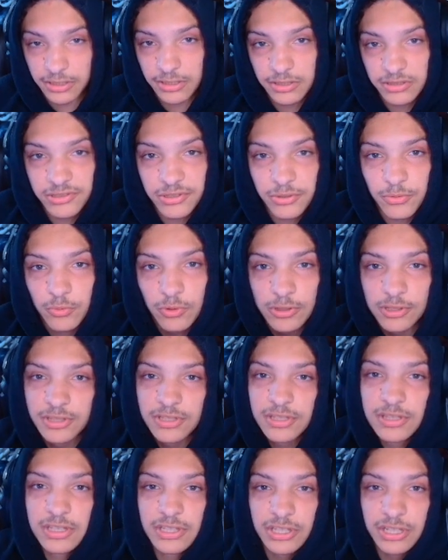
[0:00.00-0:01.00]
towards
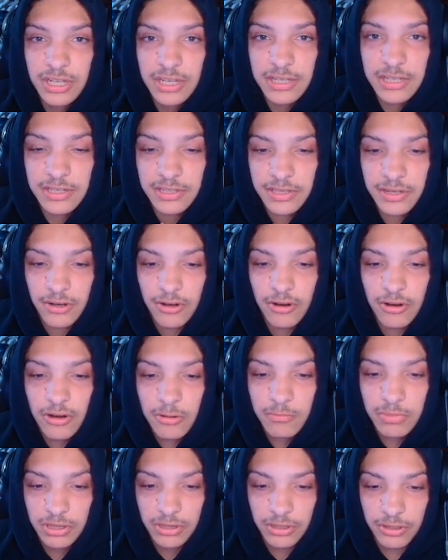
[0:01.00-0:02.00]
the chest or
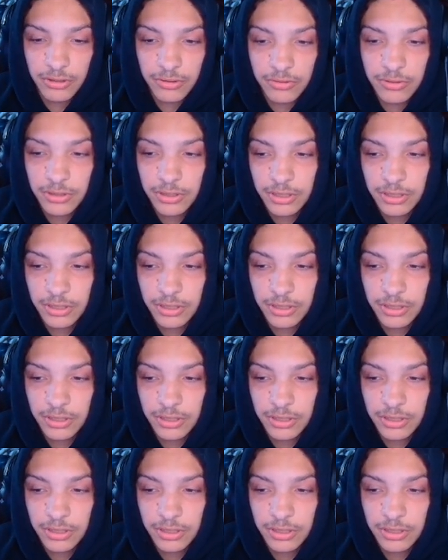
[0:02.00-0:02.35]
below